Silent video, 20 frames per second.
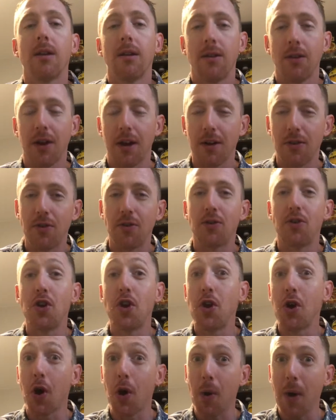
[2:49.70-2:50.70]
You got to
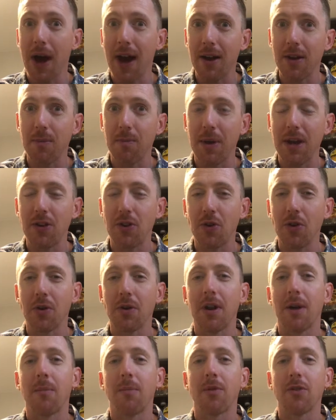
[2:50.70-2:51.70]
know how to do your
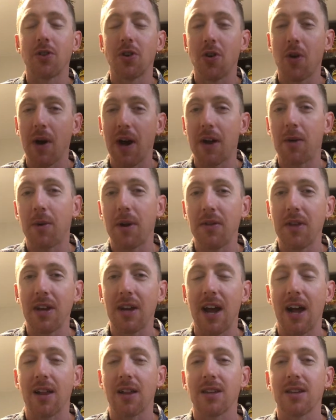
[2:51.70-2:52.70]
numbers, know how to run the
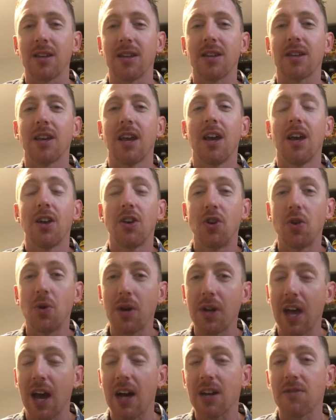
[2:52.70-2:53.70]
analysis, do a
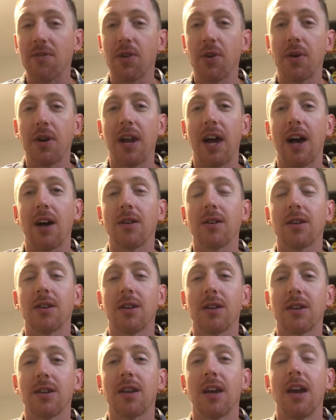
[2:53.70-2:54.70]
cash flow
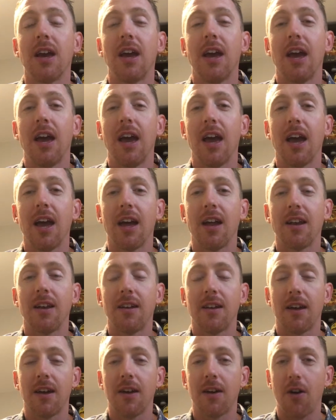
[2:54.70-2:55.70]
analysis, and
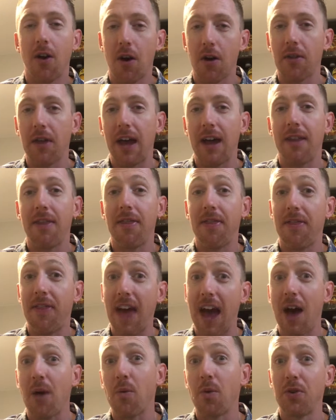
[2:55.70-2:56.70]
all that.
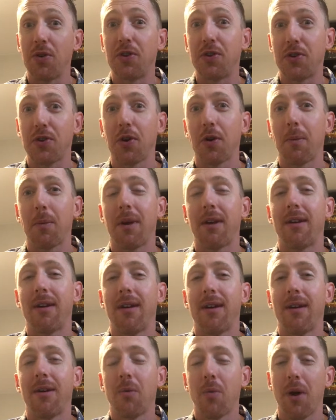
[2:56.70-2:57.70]
That will determine
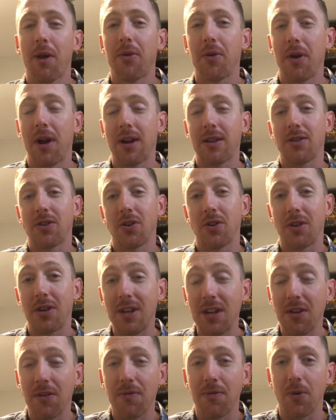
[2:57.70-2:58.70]
whether or not it's a good
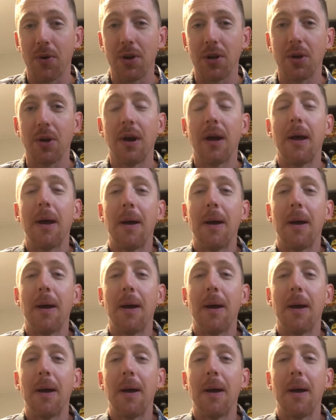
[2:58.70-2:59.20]
deal for you.